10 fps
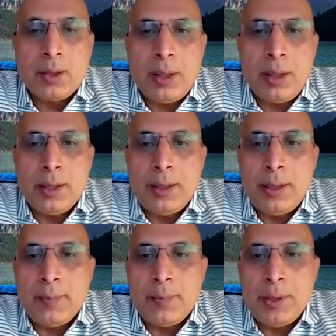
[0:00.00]

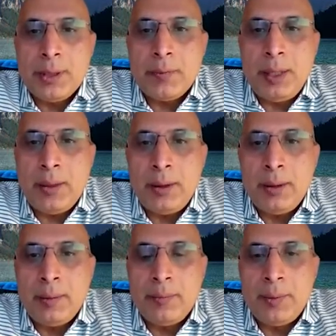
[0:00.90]
Historically, companies have
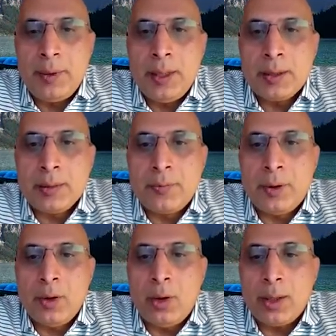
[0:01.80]
done this
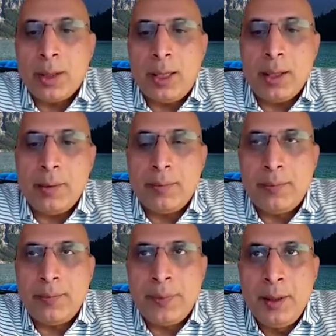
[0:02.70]
for a long
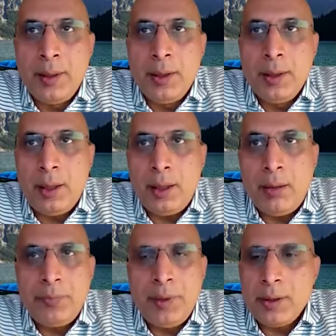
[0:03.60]
time.
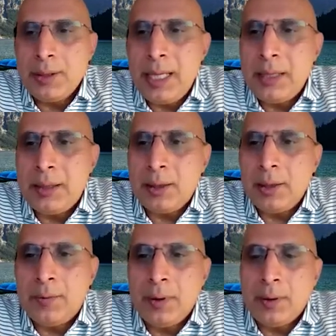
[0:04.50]
Um, there is data
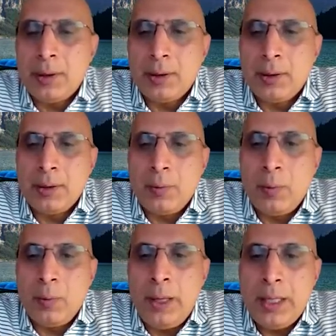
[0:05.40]
on different
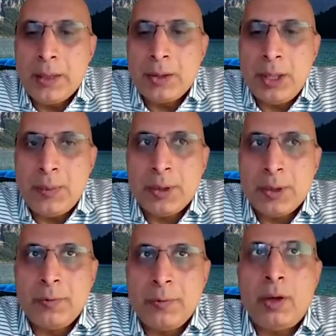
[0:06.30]
ways,
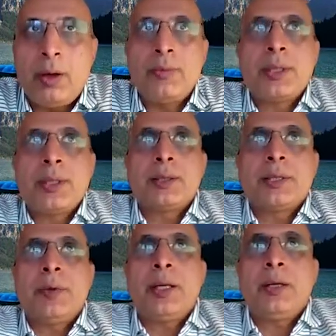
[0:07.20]
shapes, and forms
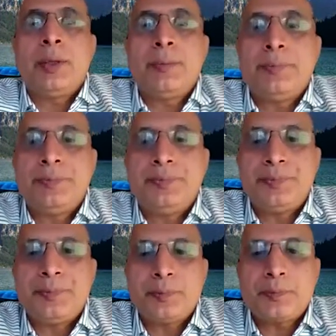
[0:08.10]
that is available.
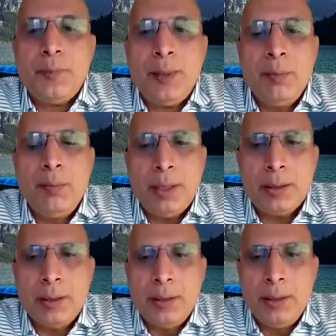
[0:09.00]

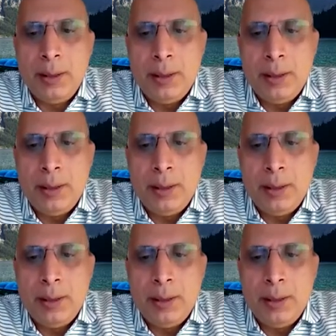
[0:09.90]
But